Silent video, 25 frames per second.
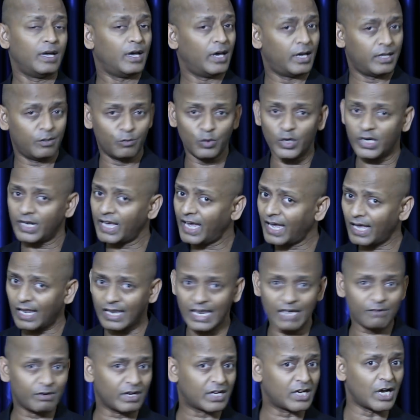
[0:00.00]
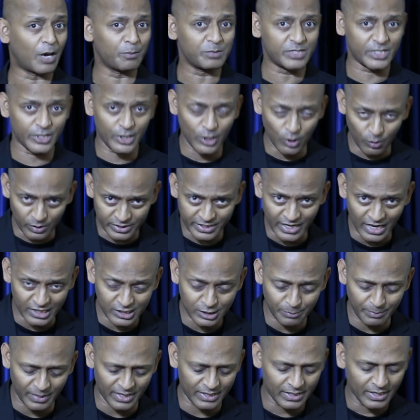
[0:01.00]
and the word hell never comes in the Old
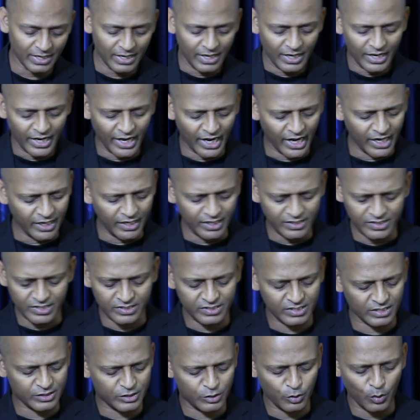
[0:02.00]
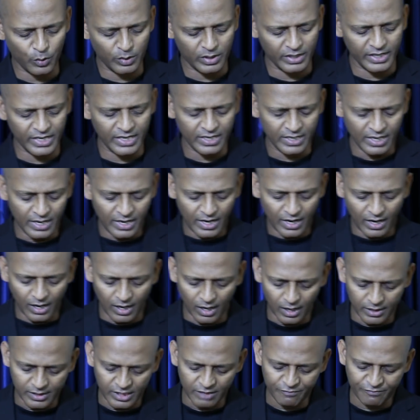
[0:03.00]
Testament. Hades is a totally
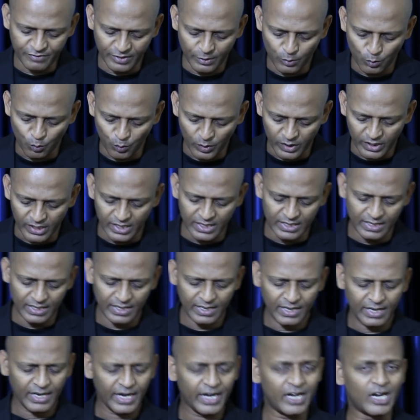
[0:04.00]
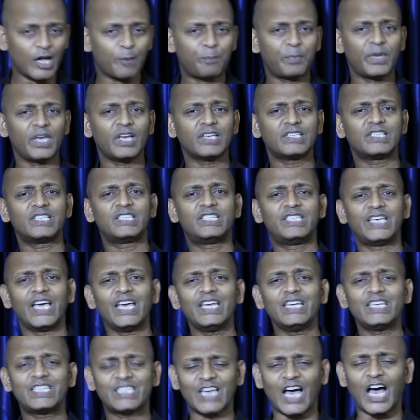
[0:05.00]
different word. It appears
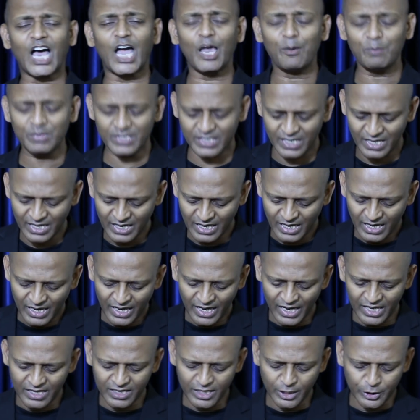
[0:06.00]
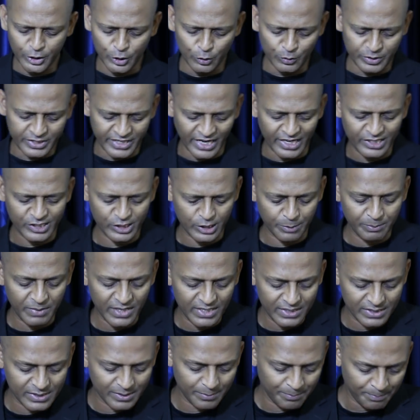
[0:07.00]
10 times in the New
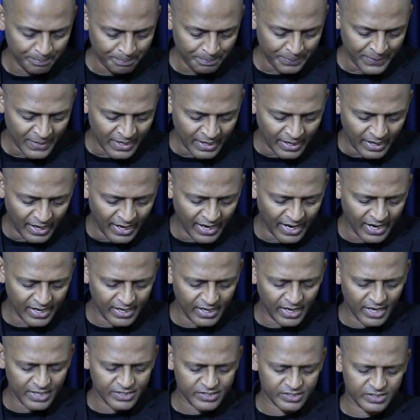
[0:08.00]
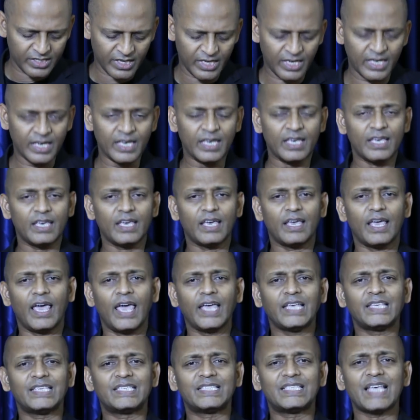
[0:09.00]
Testament, and it's the
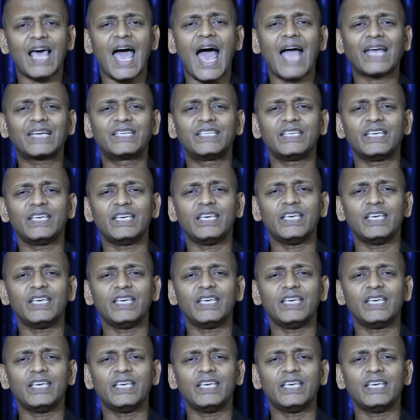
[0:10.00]
exact